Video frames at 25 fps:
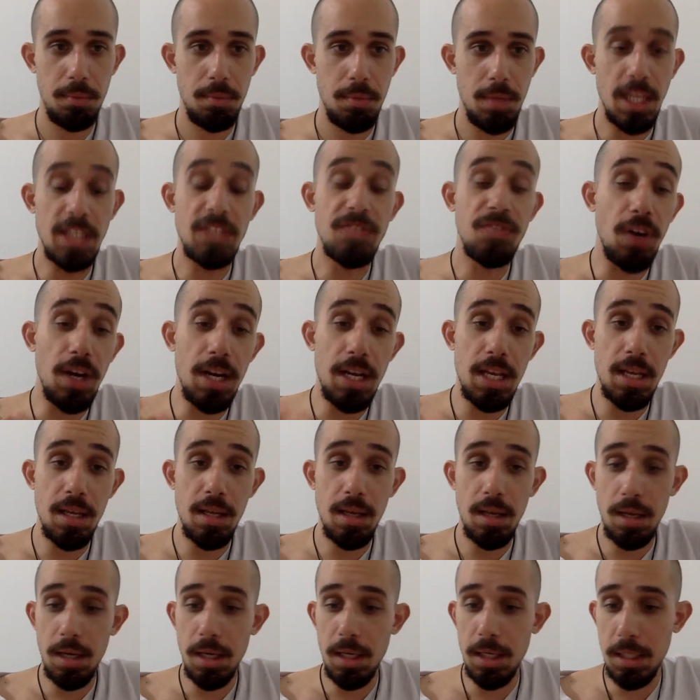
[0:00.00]
It's
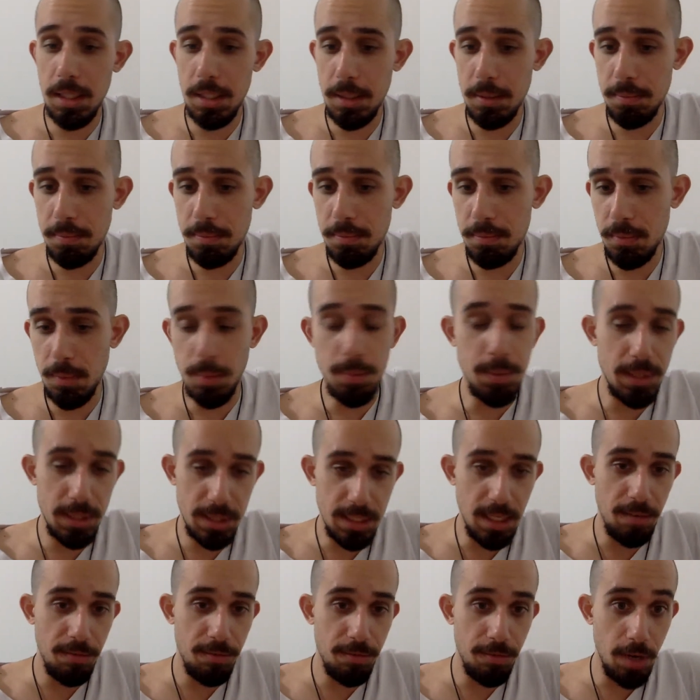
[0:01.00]
funny. I mean, it's
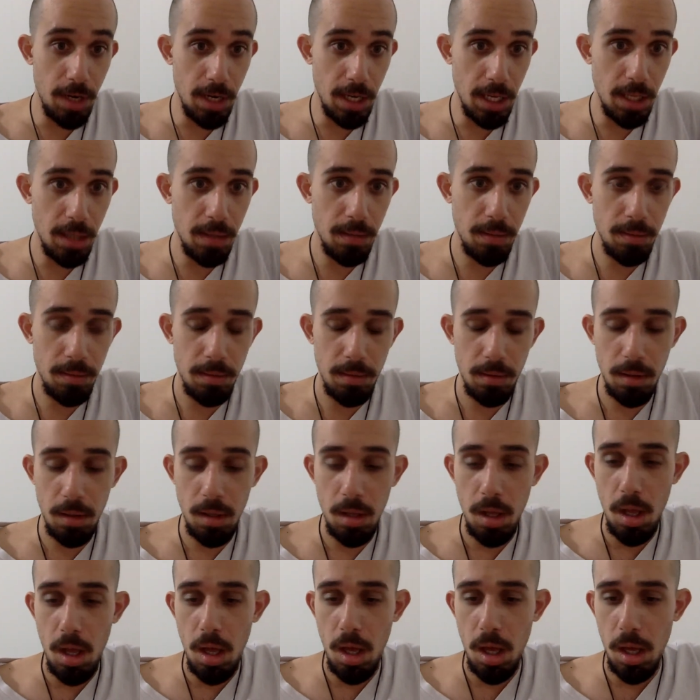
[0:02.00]
not funny,
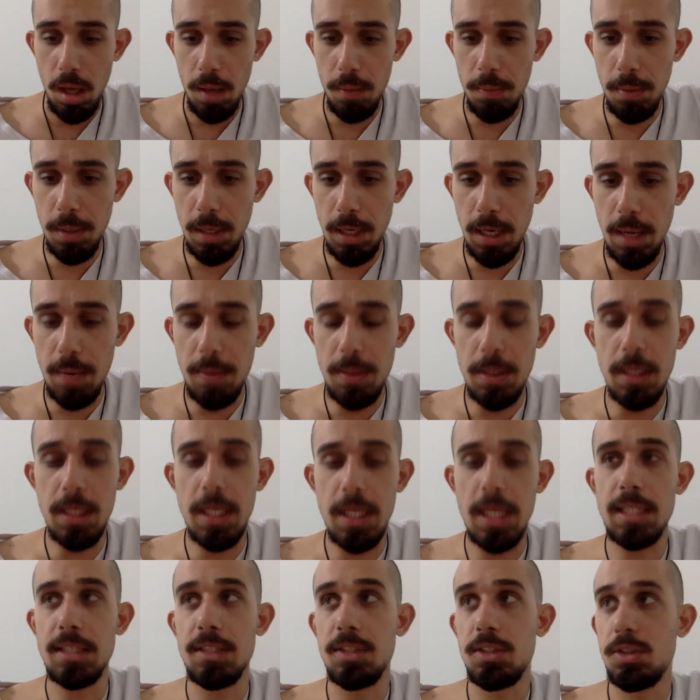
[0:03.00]
but I mean,
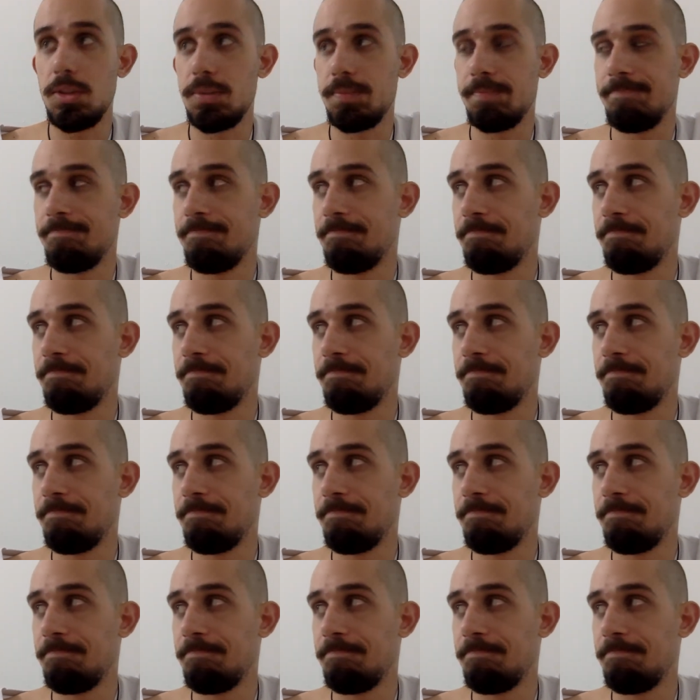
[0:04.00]
it's